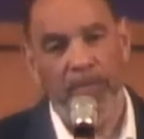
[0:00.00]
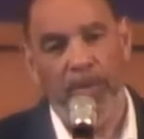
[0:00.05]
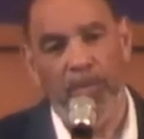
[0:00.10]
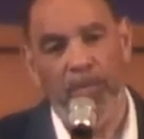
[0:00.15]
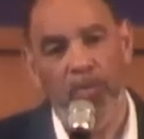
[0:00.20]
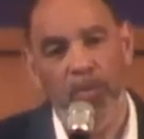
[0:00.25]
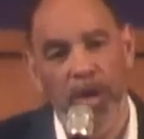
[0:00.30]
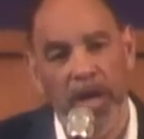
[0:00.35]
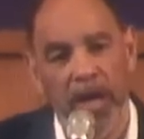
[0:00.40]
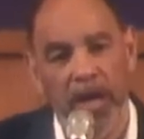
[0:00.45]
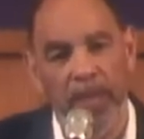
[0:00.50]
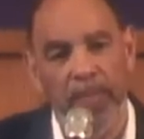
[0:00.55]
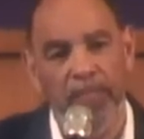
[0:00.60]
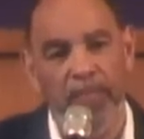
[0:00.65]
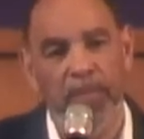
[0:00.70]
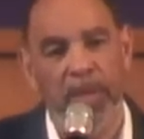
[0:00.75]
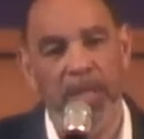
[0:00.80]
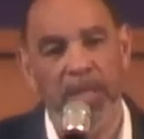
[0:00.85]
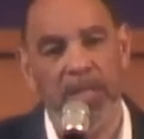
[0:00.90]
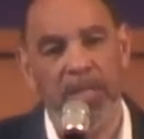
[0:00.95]
from where
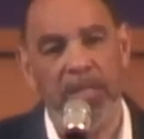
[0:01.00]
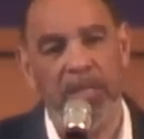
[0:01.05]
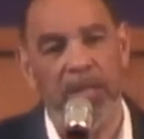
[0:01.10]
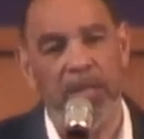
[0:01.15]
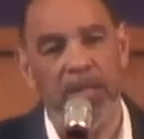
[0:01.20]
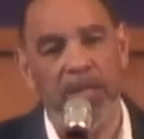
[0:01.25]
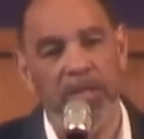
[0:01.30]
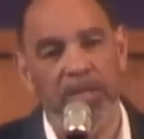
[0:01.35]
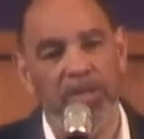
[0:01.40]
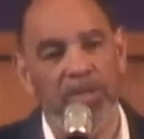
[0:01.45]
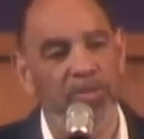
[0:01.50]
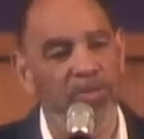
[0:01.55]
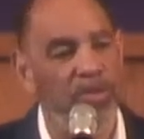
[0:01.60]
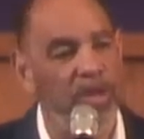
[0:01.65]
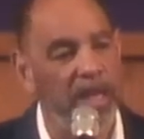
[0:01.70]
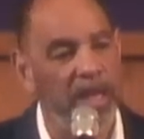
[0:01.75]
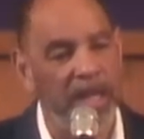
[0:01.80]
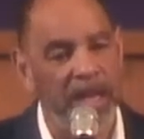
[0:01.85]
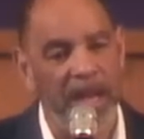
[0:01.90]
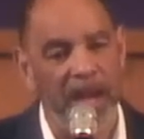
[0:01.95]
Minister
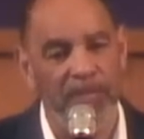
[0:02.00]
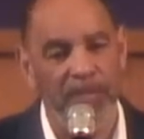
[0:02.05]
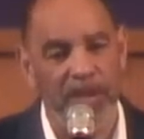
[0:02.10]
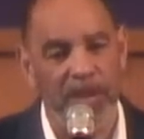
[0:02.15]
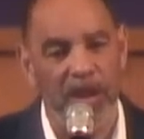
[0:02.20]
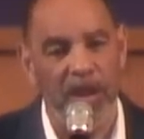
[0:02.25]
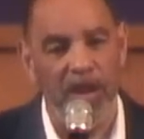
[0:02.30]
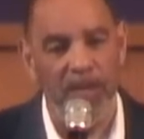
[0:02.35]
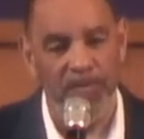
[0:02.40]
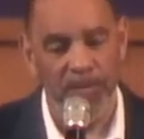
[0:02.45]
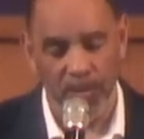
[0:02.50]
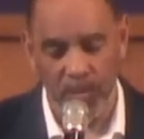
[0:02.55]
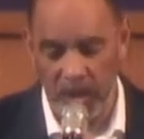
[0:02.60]
Stewart left off.